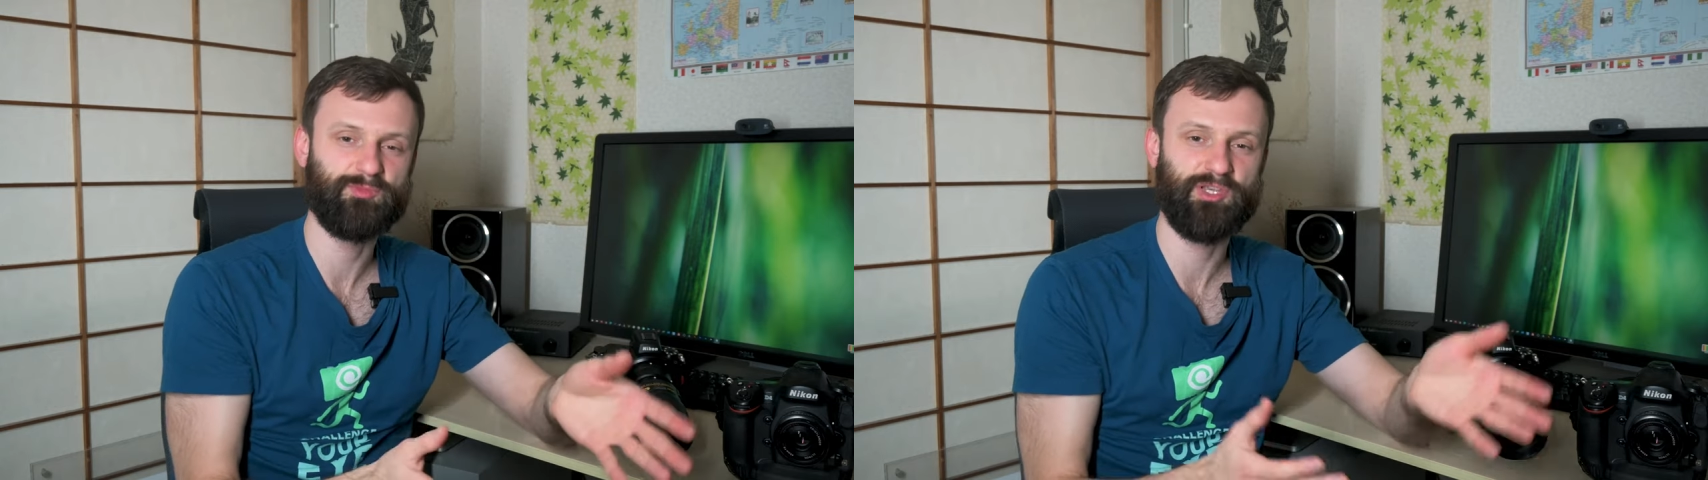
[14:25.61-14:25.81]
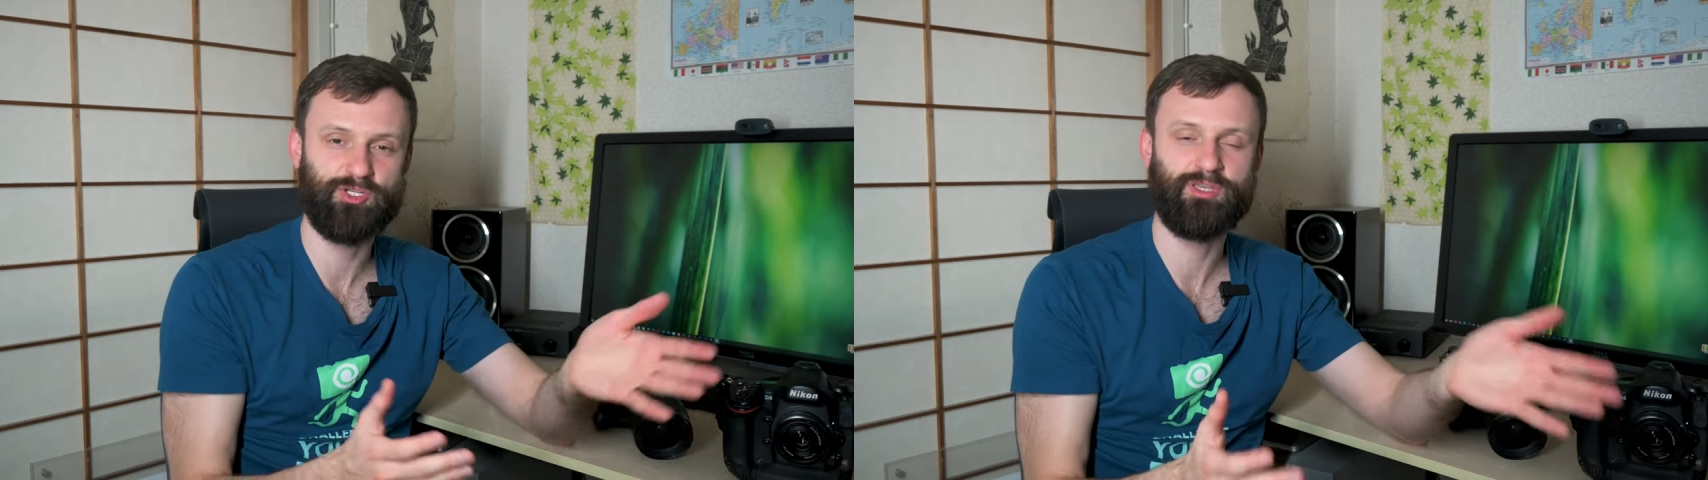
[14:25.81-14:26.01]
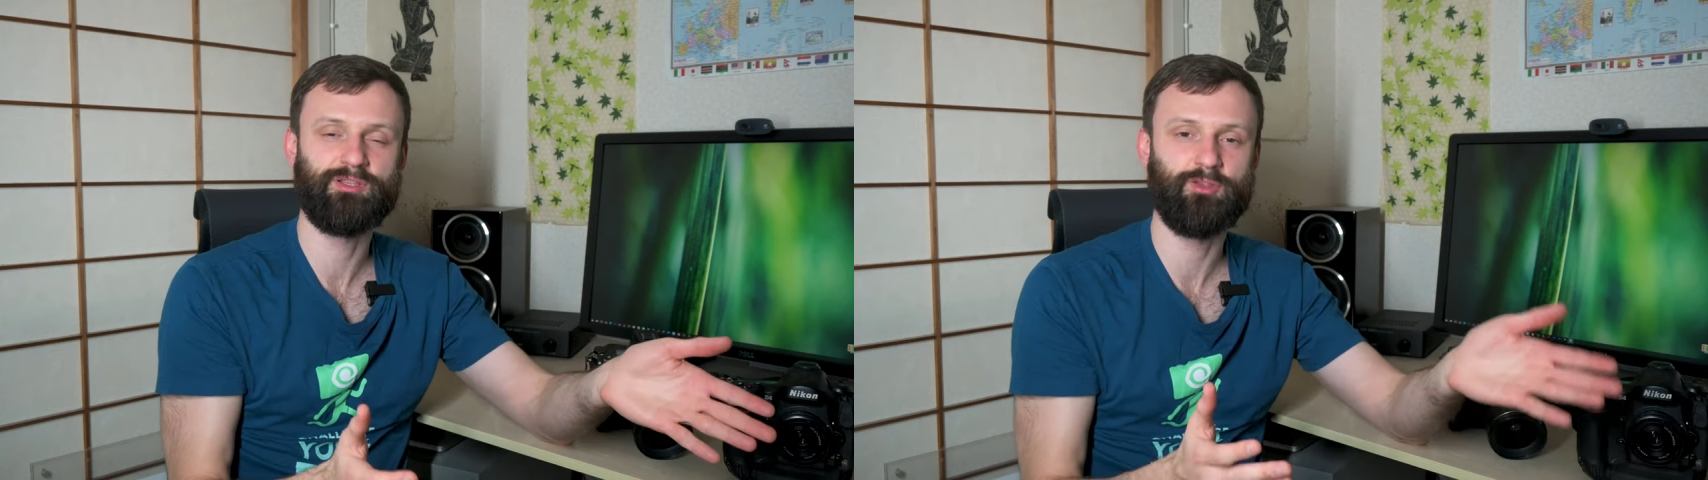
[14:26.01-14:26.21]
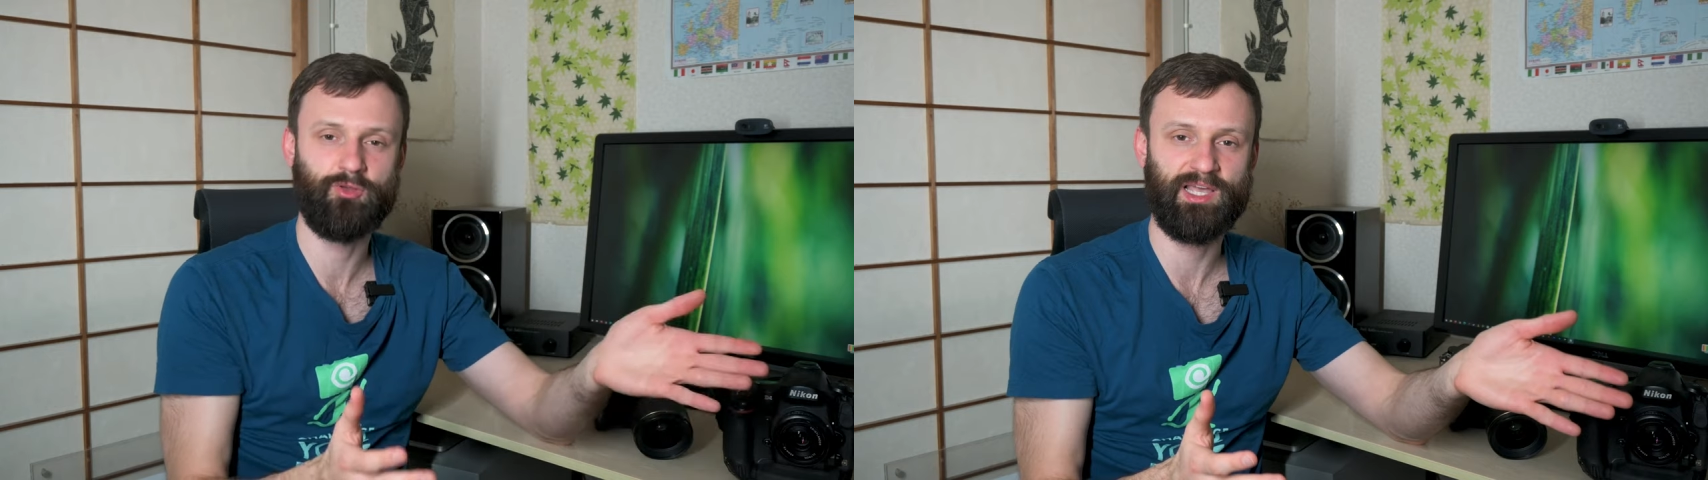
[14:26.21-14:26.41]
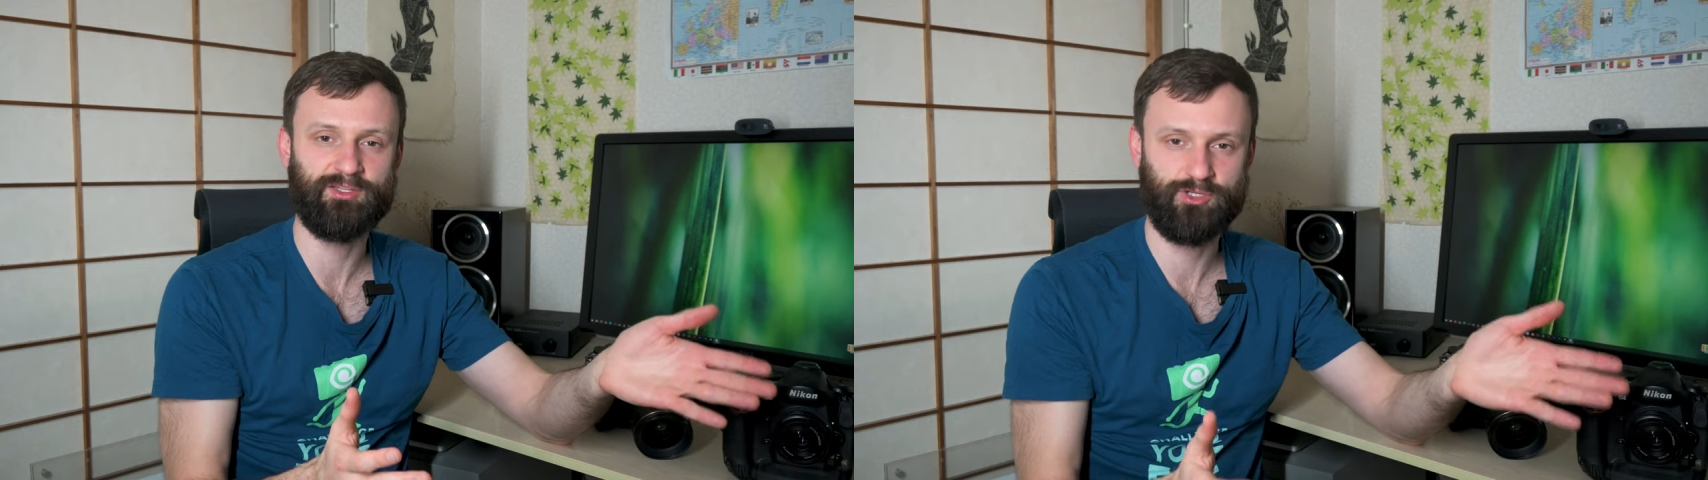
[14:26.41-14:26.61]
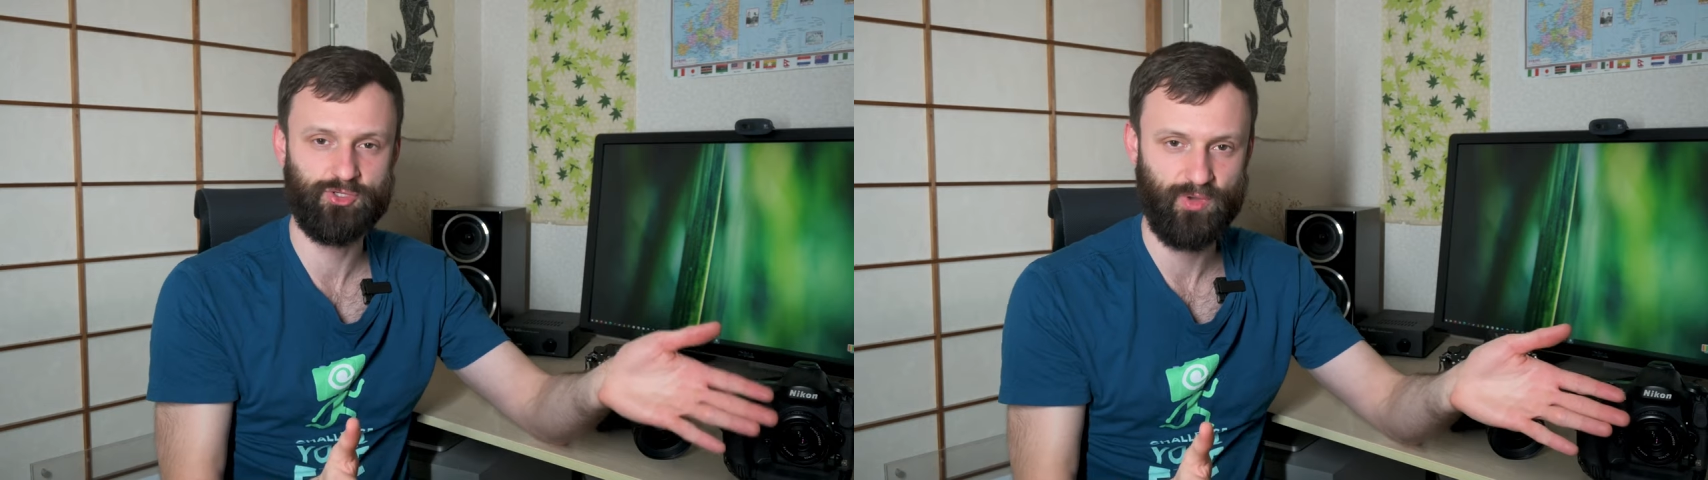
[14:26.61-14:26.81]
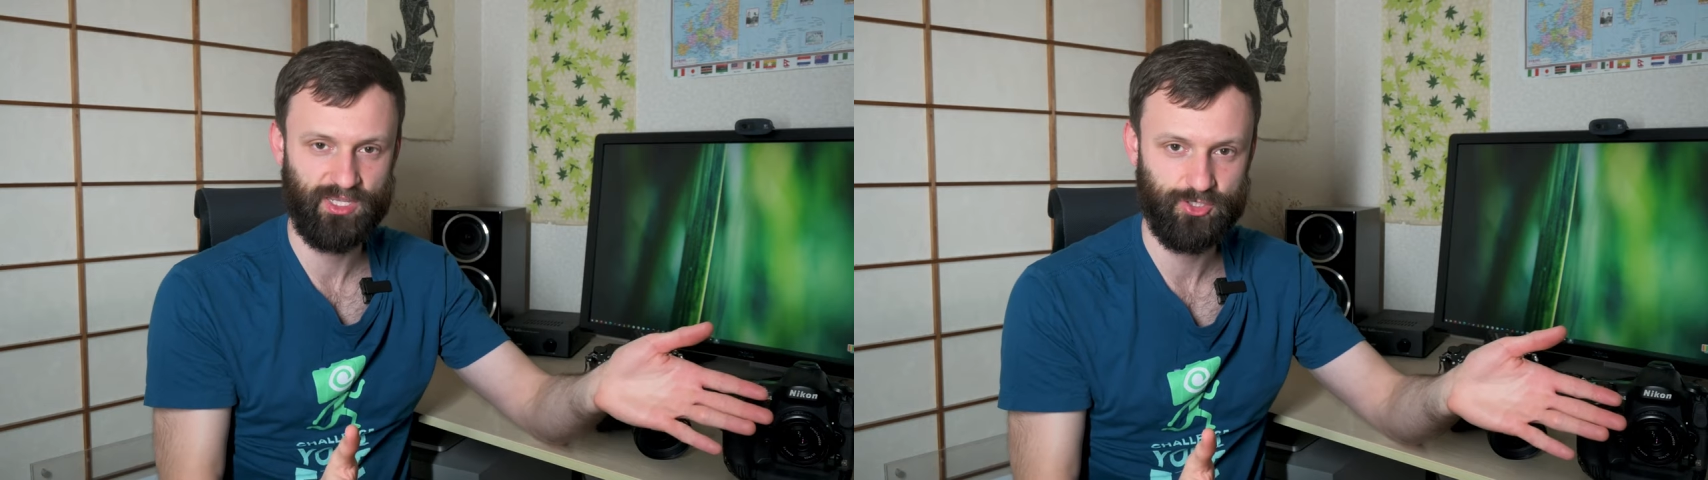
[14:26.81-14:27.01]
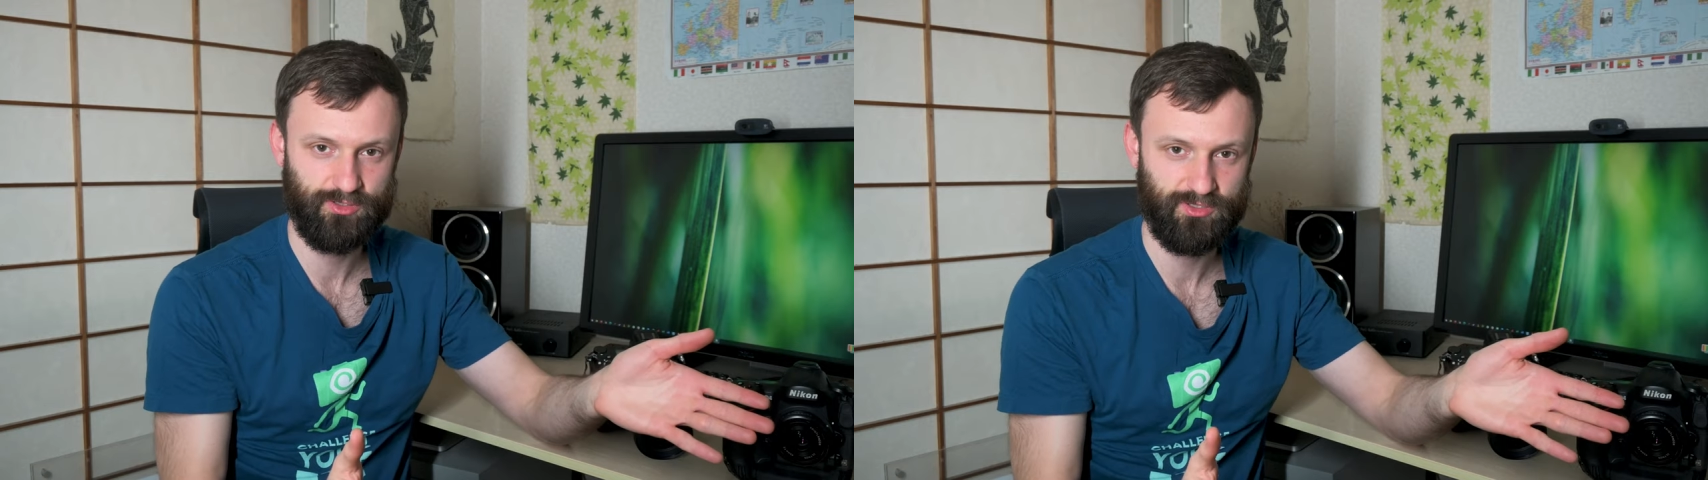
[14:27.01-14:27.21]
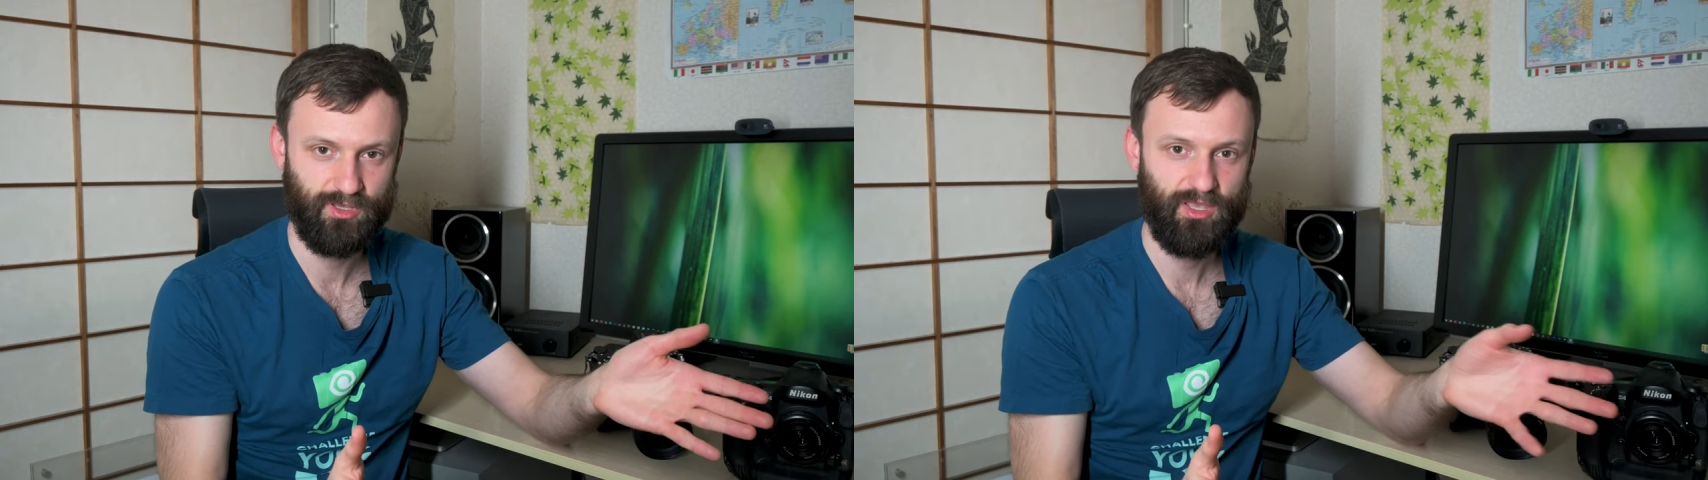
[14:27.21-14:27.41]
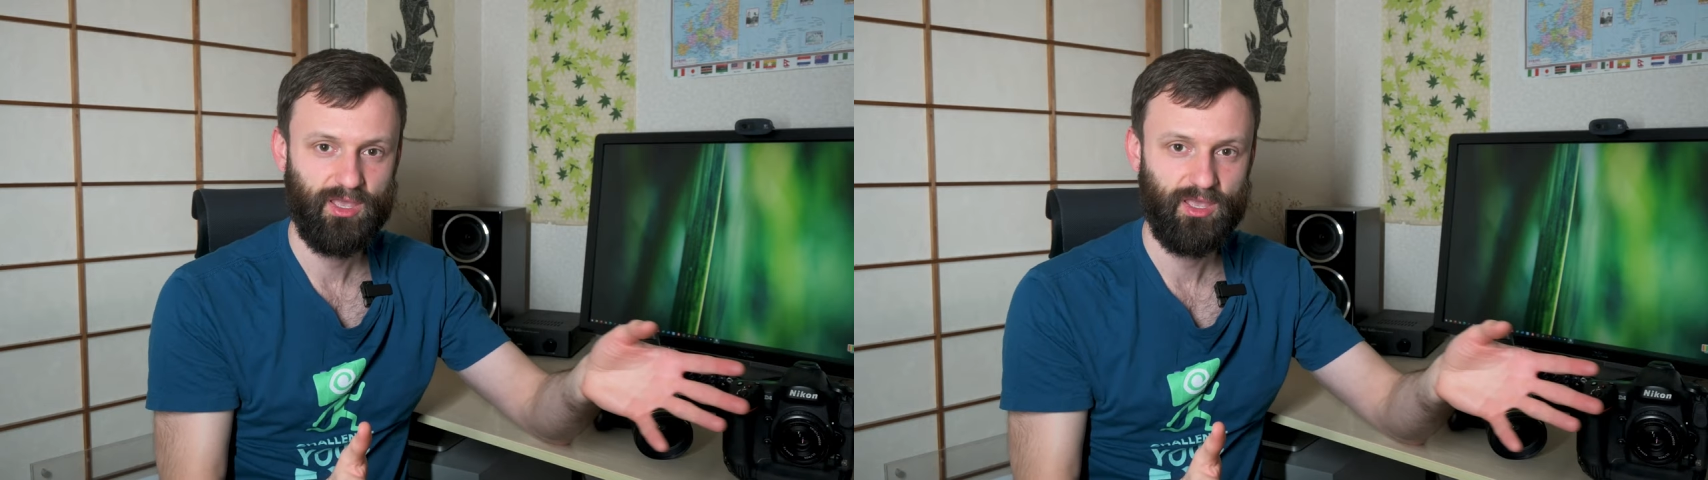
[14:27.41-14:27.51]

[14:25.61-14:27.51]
especially in low light situations.